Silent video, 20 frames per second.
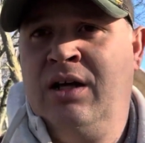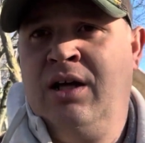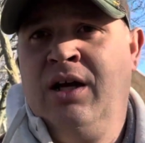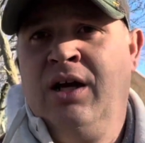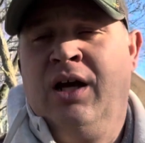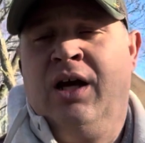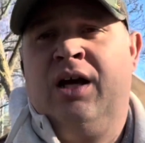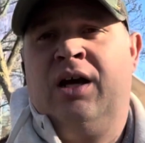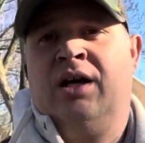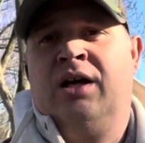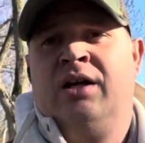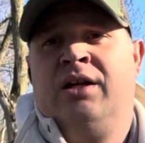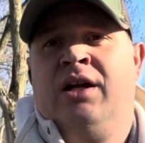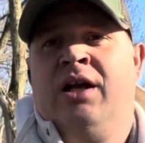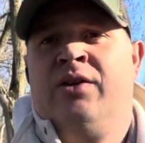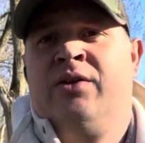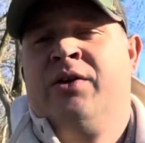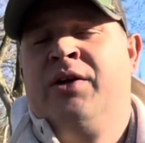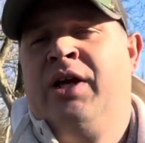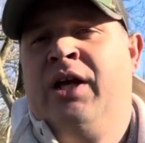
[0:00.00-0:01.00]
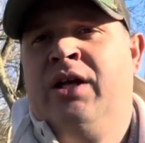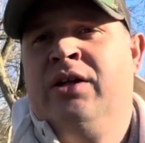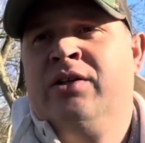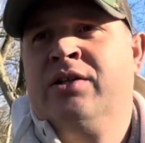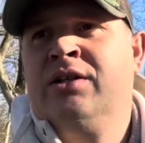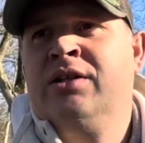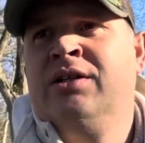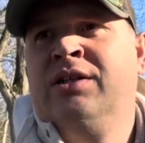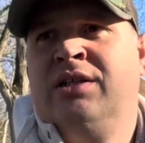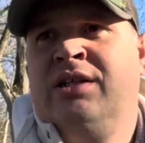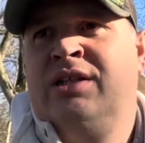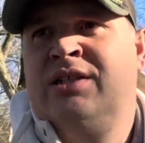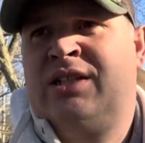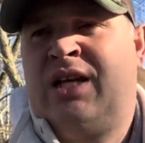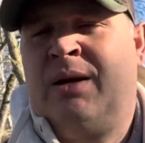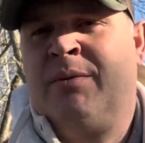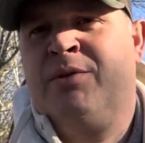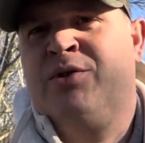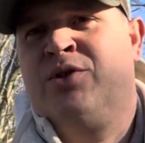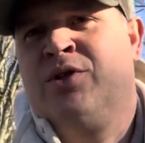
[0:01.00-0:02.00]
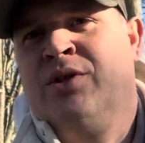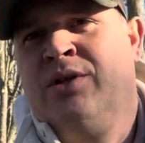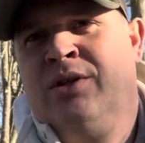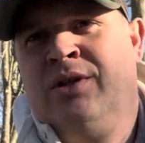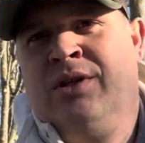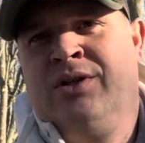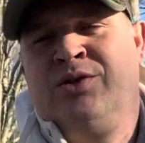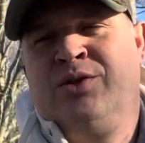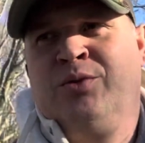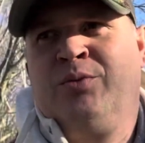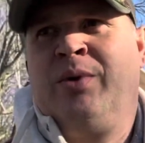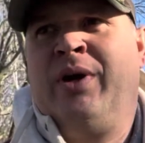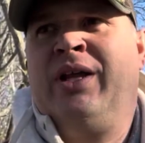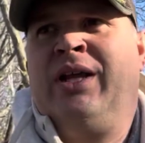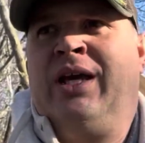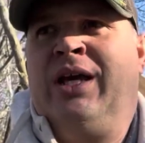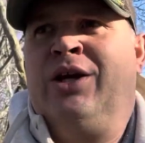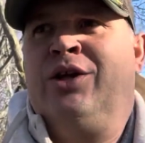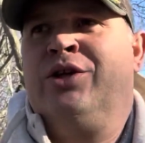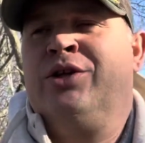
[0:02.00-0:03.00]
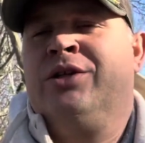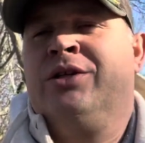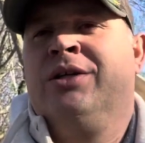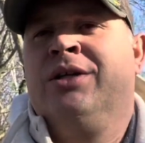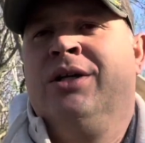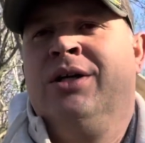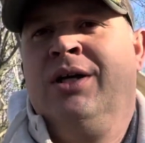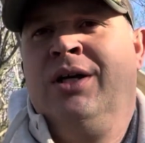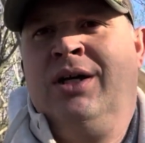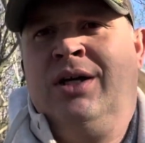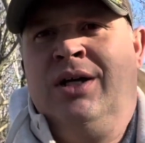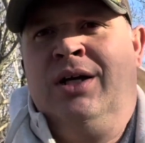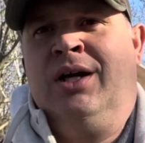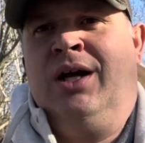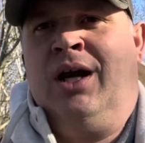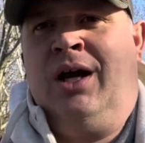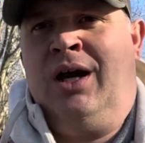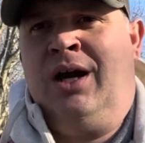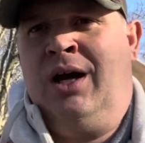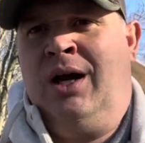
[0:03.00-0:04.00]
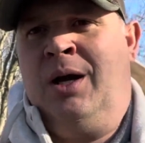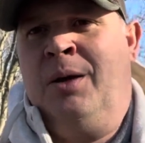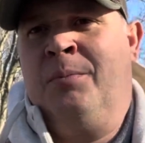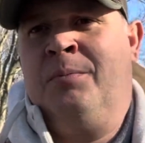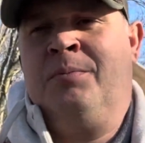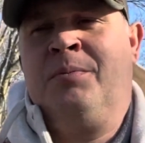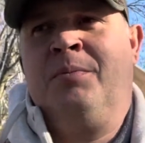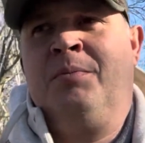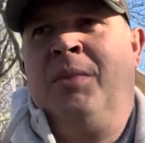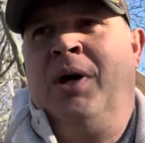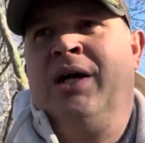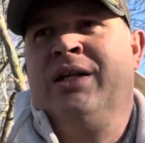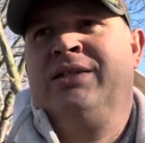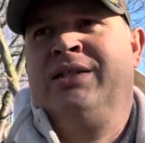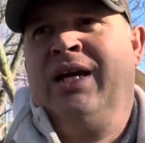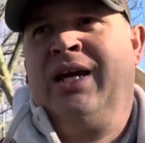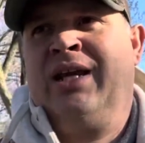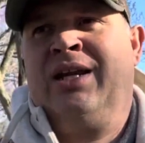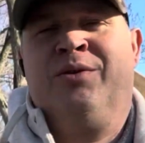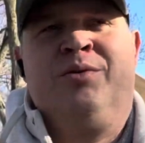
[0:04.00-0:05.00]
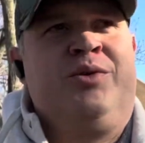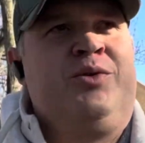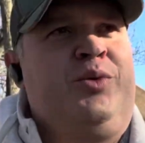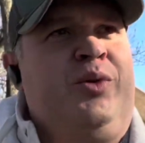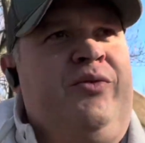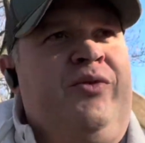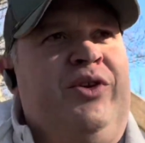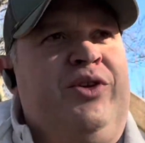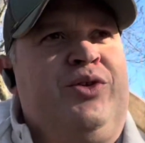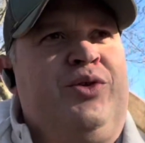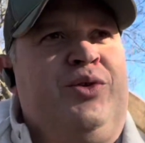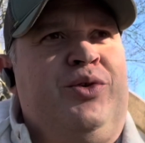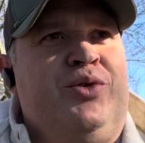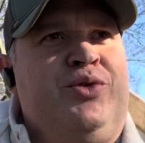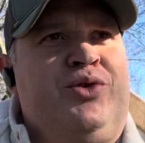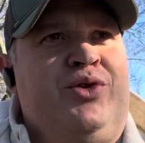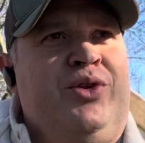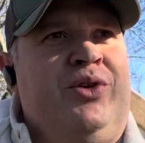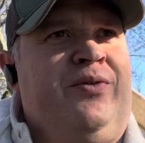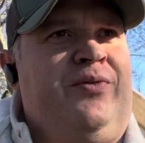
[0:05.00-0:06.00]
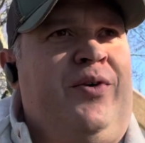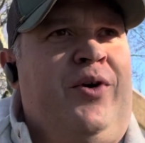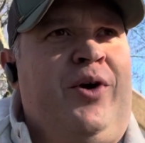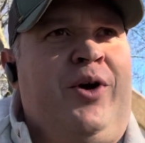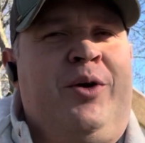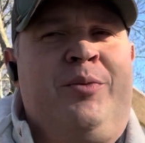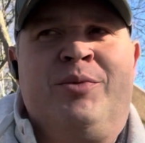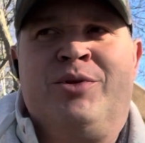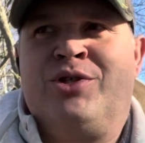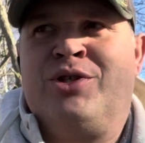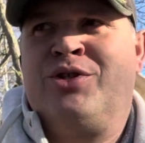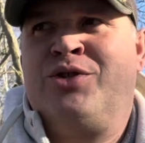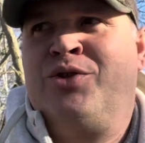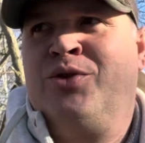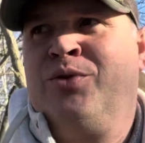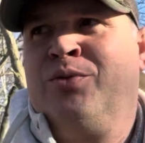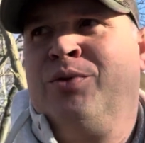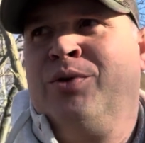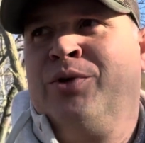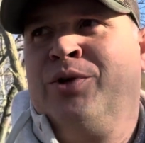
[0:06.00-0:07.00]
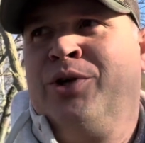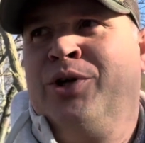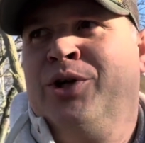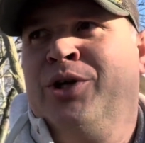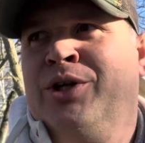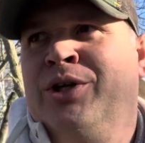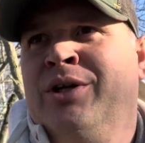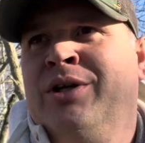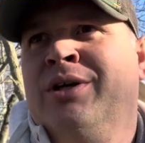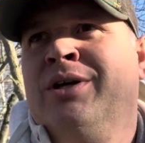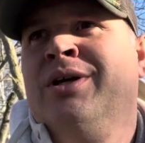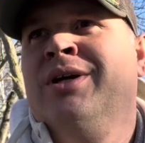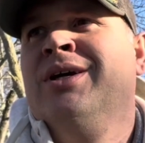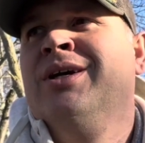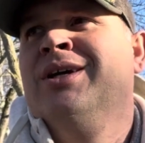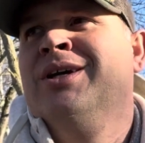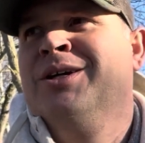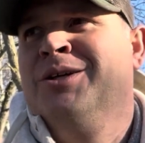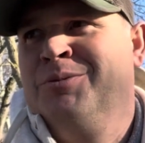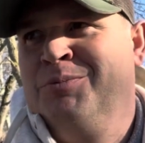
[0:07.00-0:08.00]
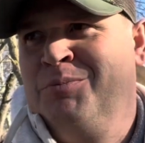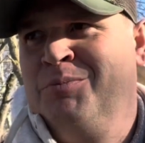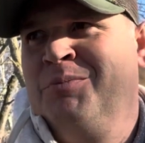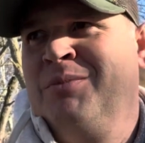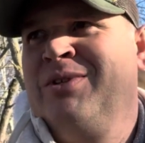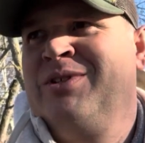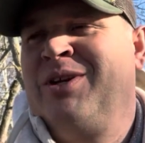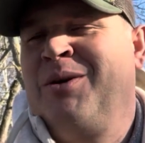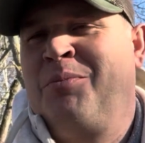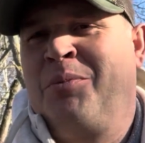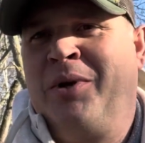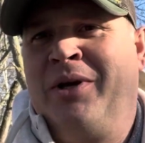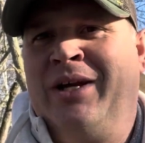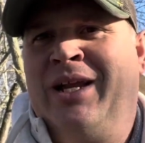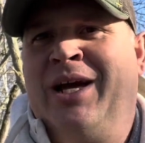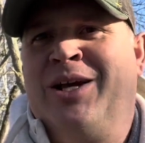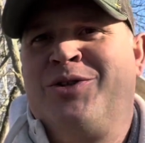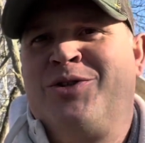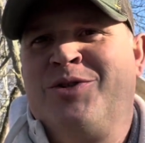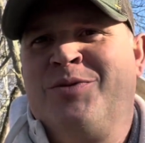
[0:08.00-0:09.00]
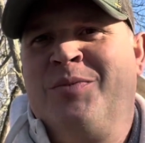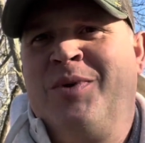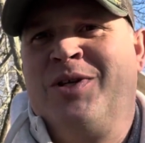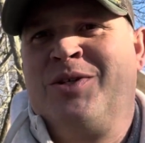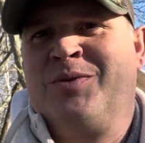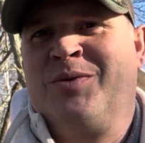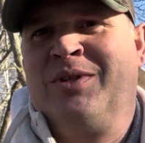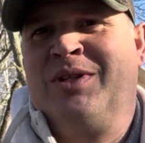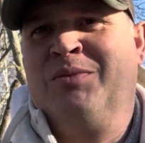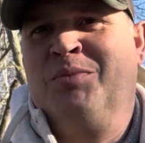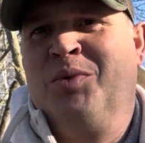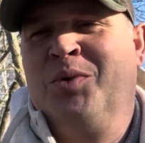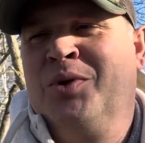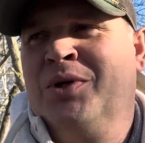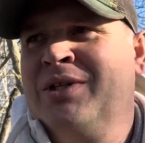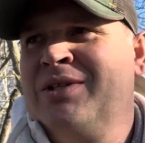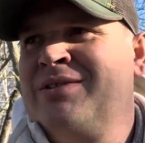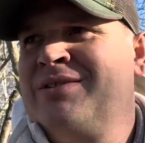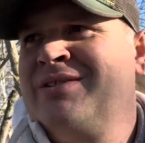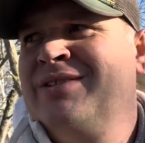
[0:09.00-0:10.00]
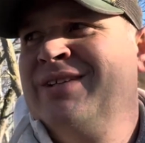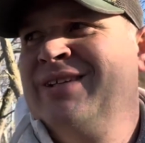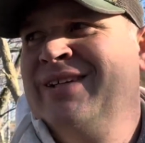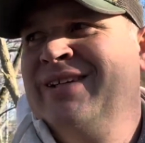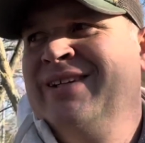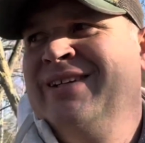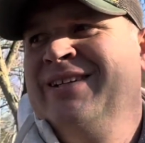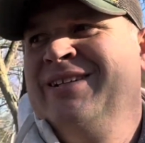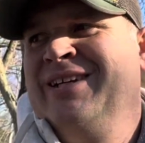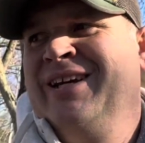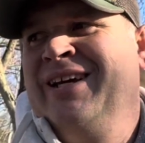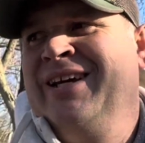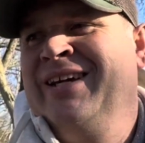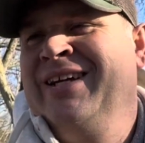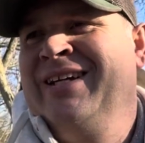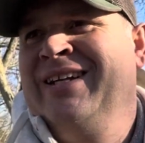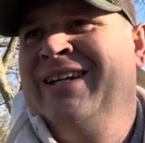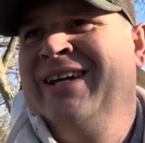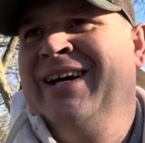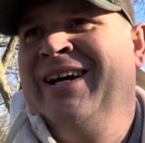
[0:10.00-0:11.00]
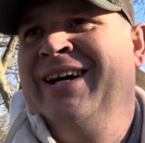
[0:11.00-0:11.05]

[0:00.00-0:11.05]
another heeler. This time it's a red heeler, Montana, which we've introduced to the farm, and she's doing real good. Except right now she's messing with the boys. And